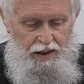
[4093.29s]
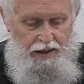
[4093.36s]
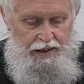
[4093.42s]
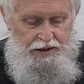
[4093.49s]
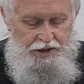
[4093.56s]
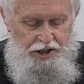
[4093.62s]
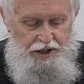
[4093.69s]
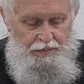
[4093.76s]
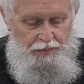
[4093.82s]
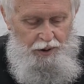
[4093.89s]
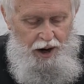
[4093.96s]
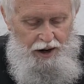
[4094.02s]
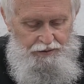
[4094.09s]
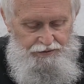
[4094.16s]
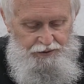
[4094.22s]
and she
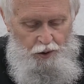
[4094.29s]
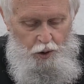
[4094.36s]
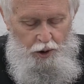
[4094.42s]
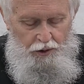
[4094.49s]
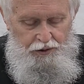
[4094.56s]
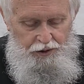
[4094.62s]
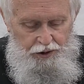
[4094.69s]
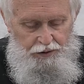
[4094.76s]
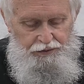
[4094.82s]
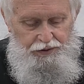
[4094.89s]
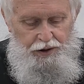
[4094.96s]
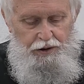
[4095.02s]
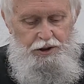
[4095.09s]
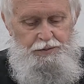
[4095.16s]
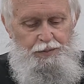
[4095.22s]
brought forth her
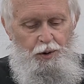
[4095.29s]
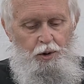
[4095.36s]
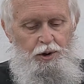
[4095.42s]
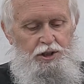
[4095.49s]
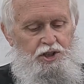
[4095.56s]
firstborn